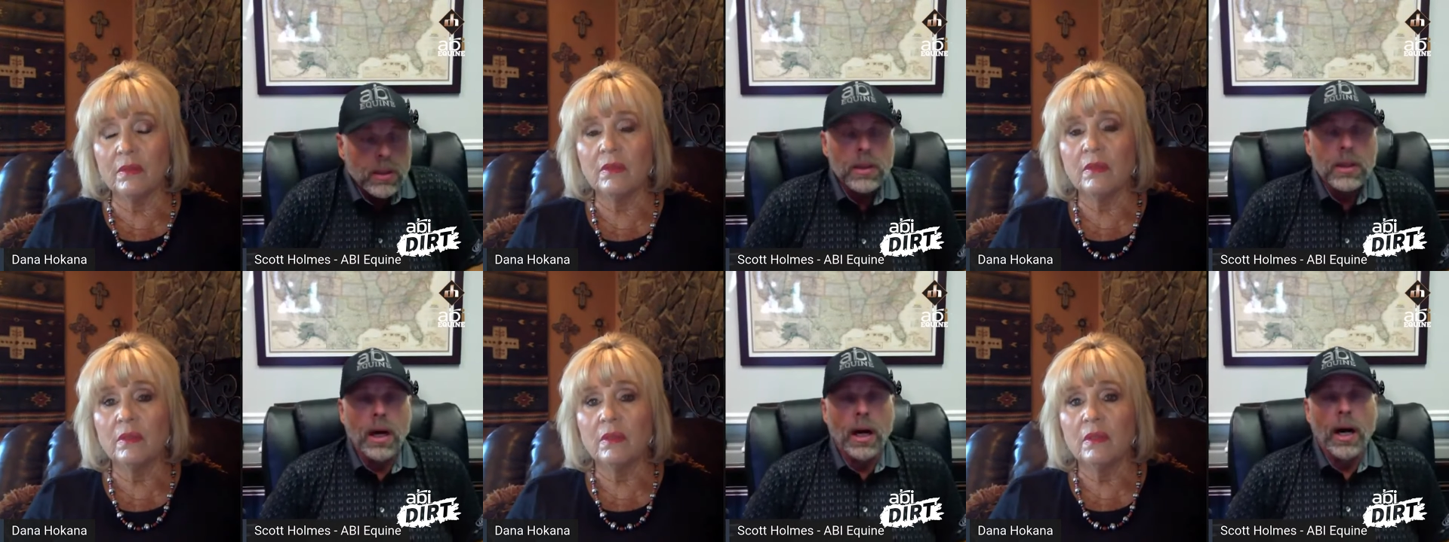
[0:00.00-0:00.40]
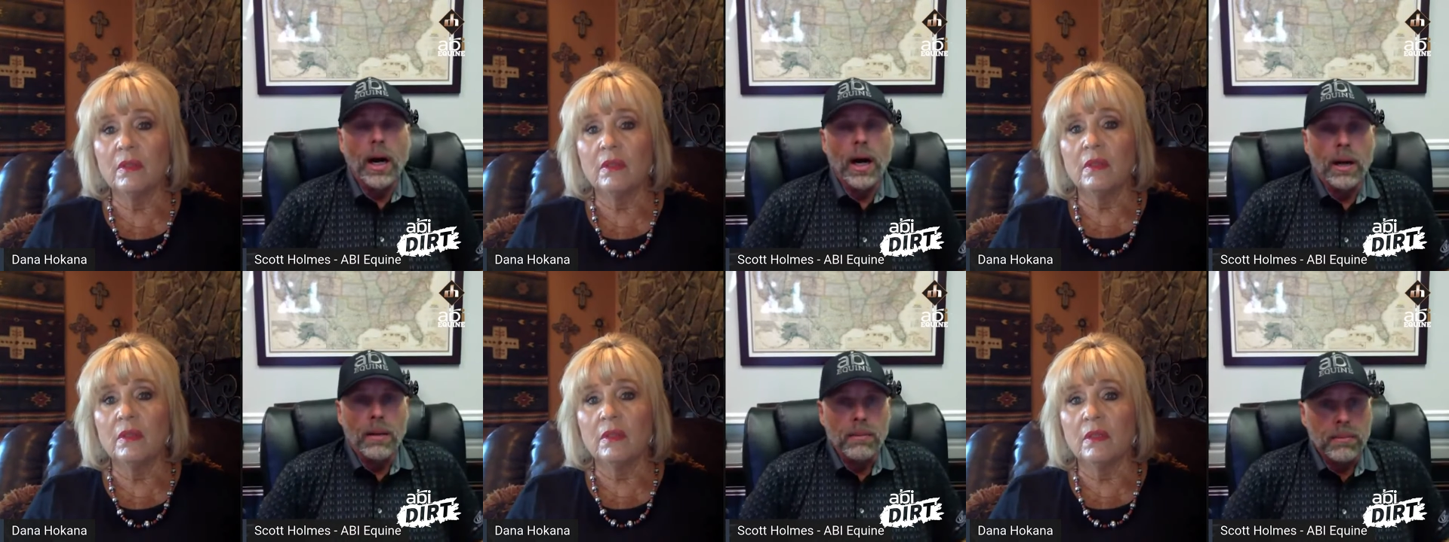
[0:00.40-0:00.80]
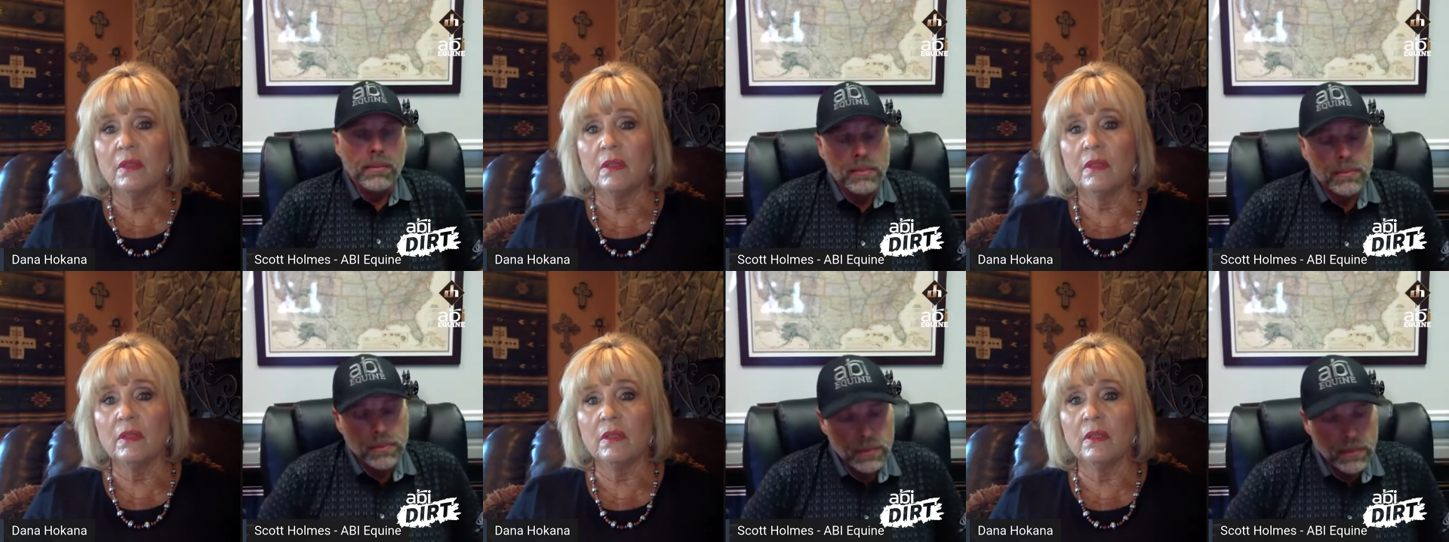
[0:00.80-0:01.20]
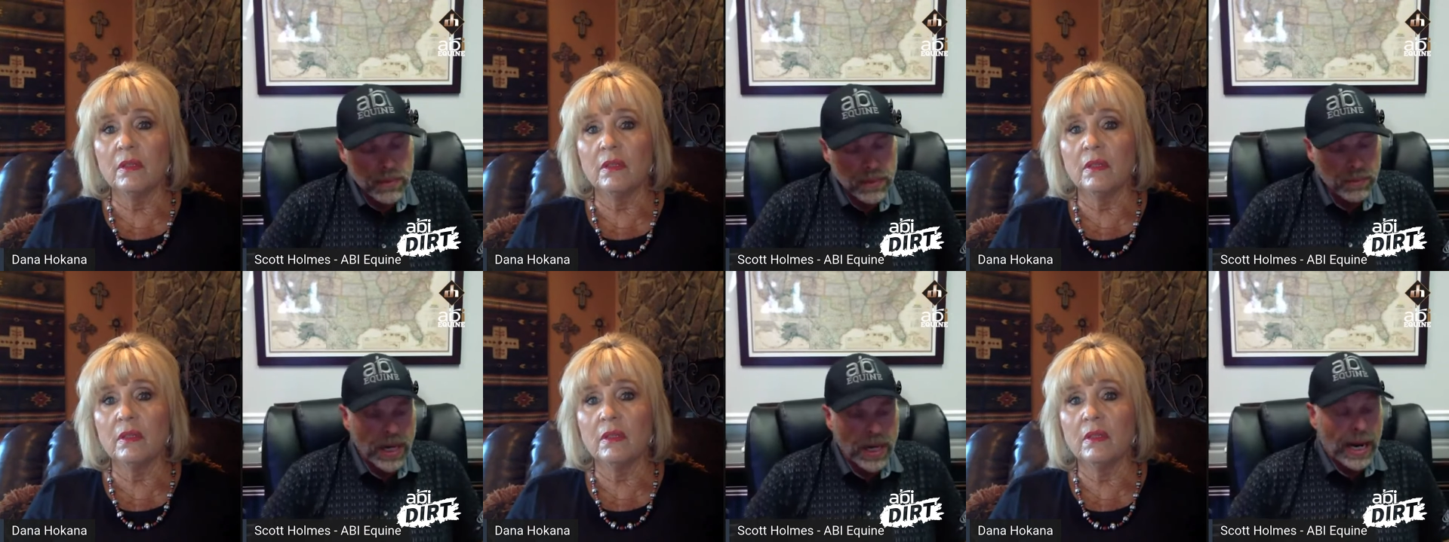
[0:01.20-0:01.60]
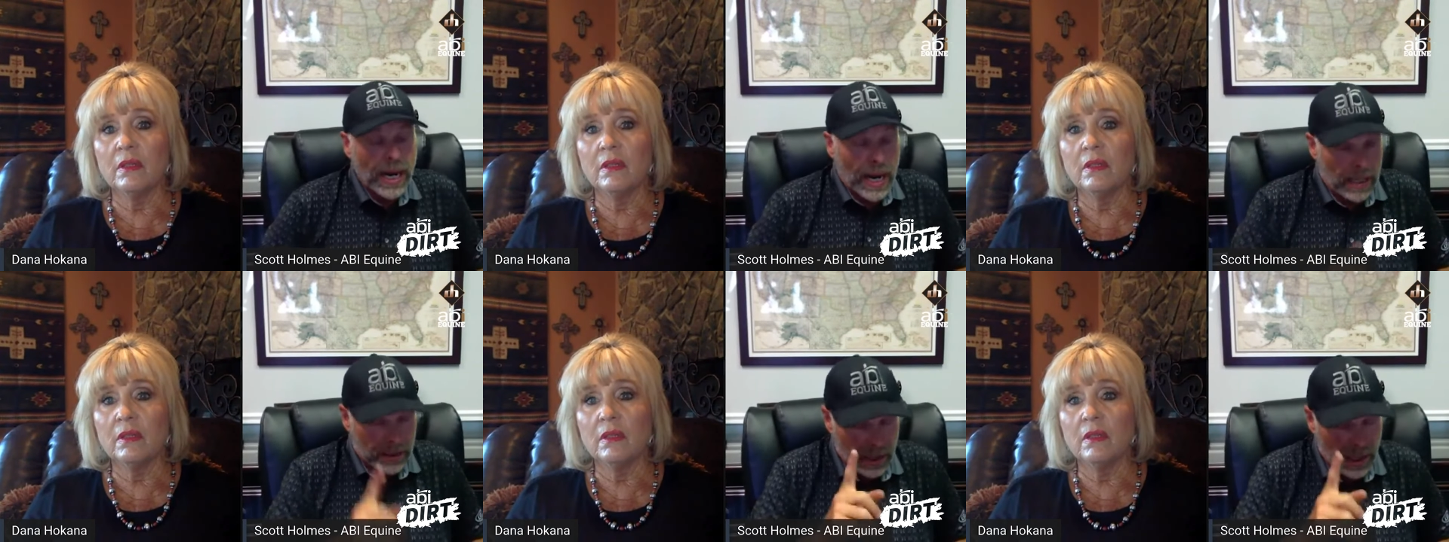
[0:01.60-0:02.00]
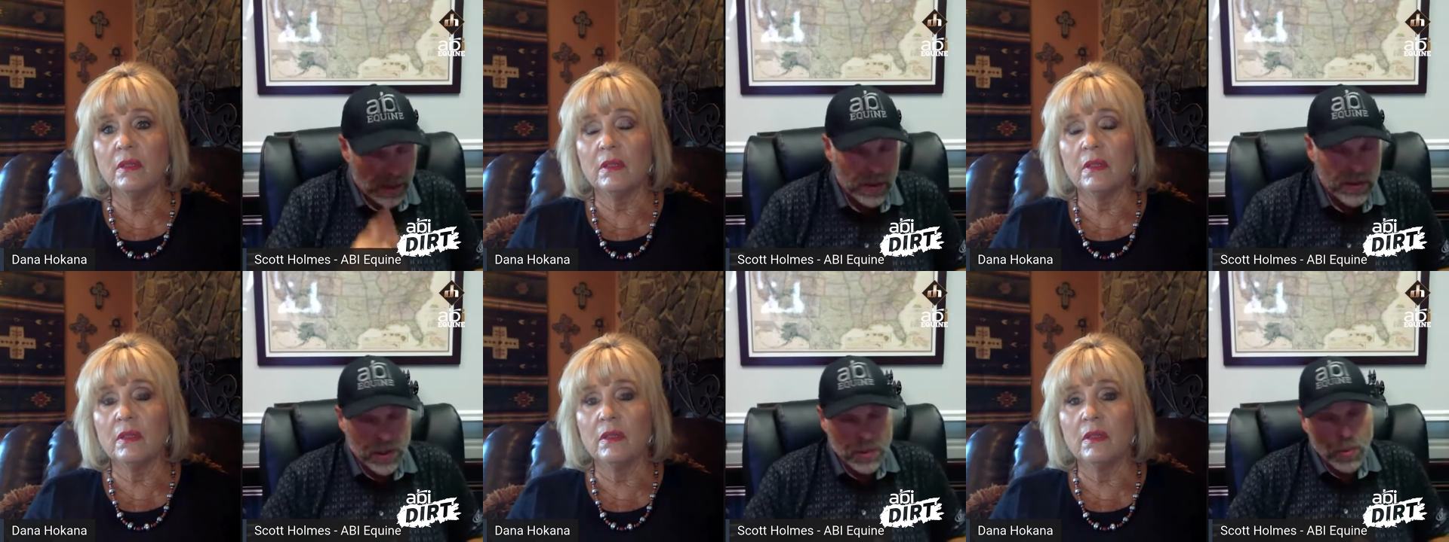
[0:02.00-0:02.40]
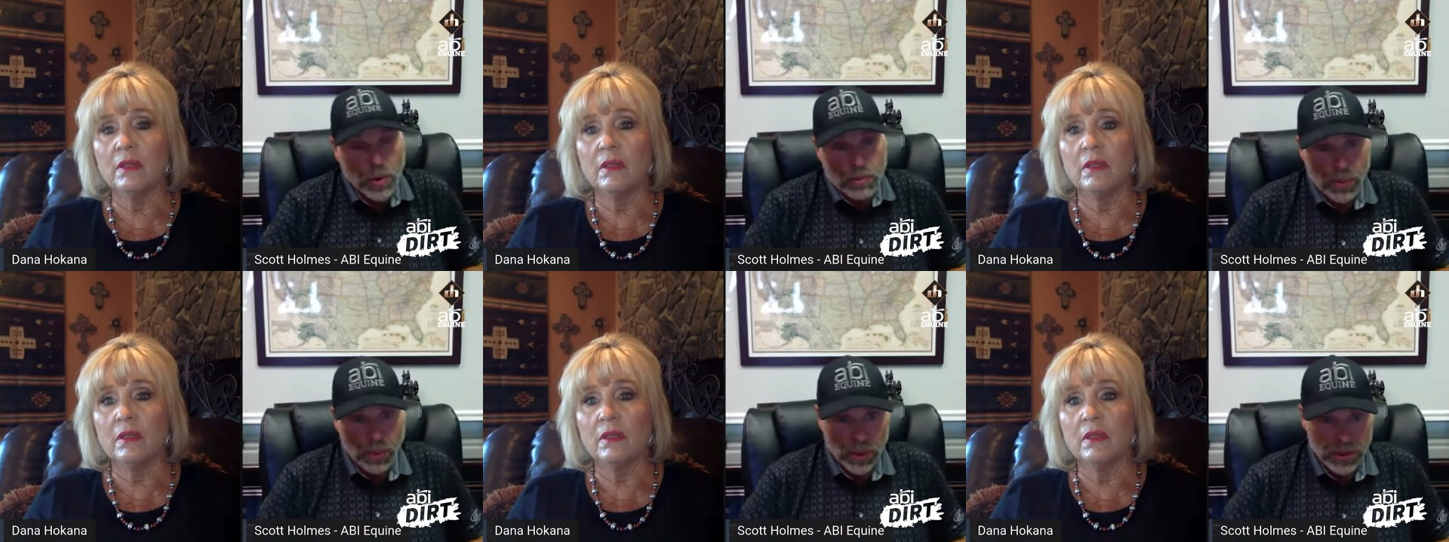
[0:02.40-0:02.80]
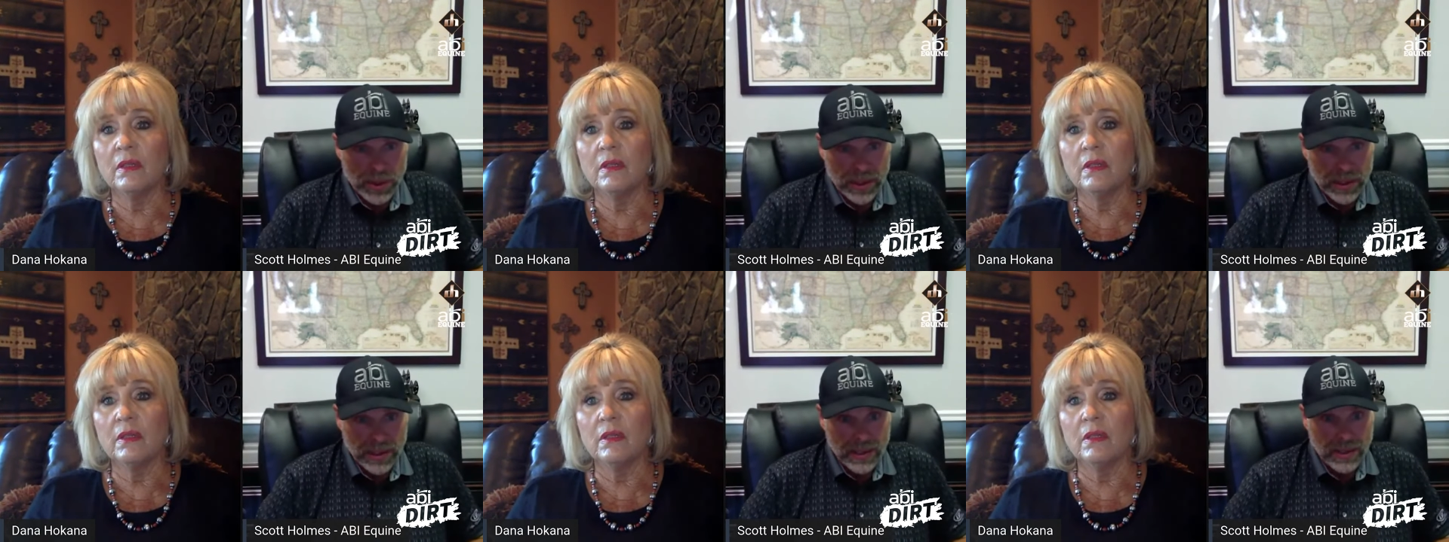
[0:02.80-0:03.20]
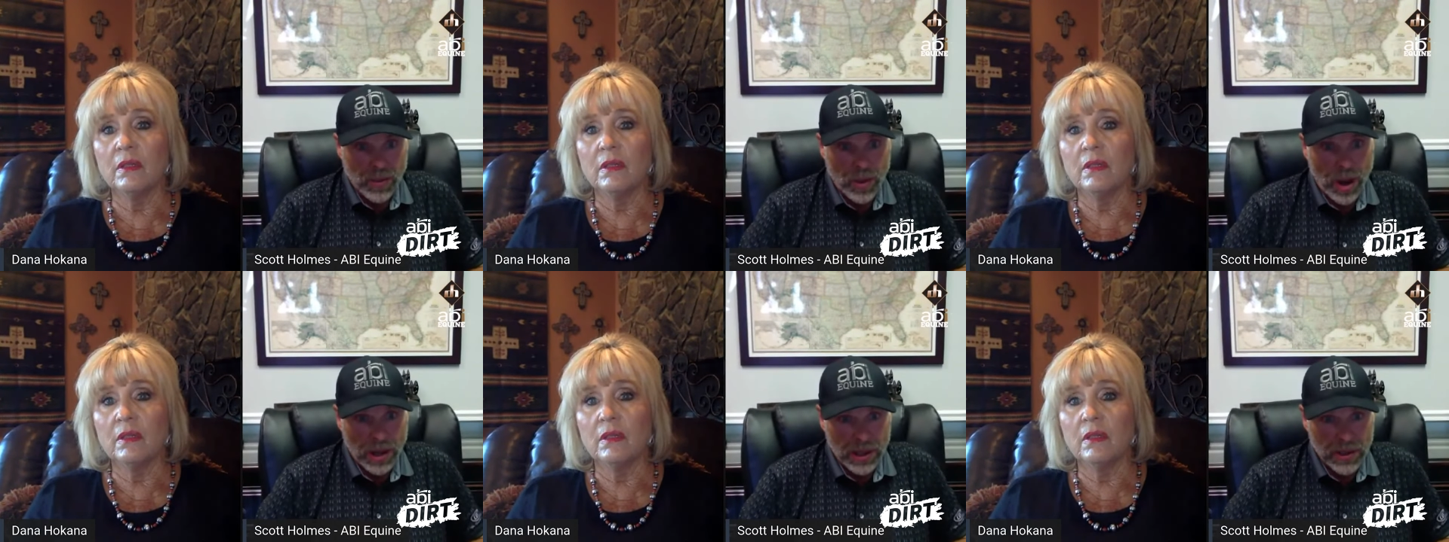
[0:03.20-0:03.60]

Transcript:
Speaker 1: No. Um, but I, I tell you this: it's more important than the quality of